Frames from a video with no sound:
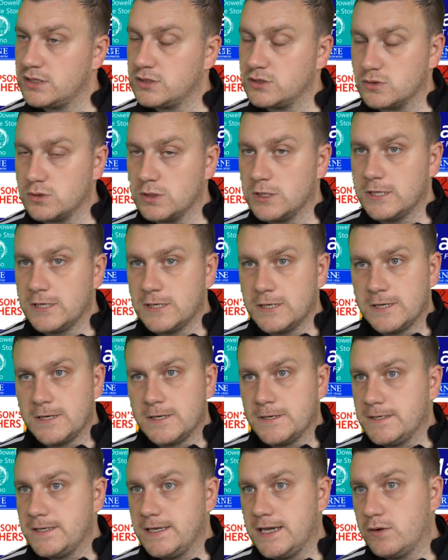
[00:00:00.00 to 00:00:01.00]
So
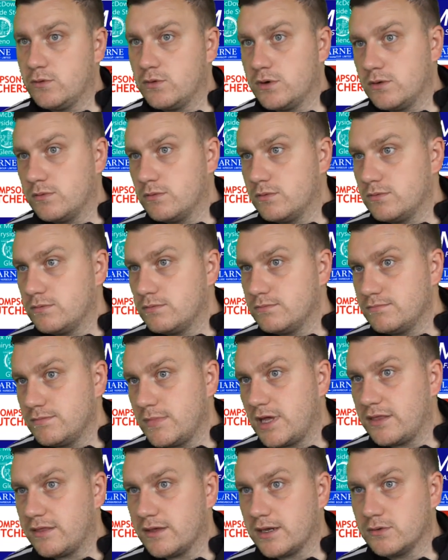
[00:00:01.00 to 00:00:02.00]
yeah,
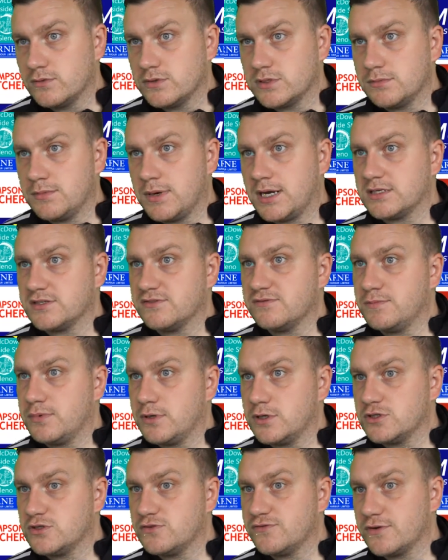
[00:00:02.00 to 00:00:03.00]
I think it was a massive
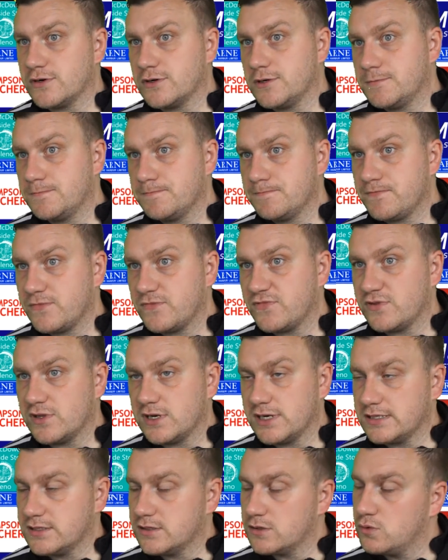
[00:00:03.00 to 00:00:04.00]
plus for the
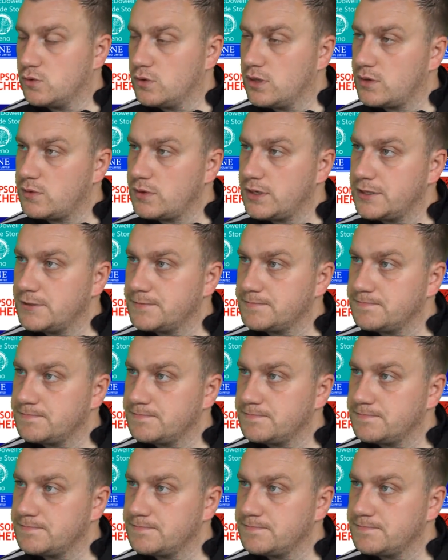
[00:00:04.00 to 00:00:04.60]
league to go that way.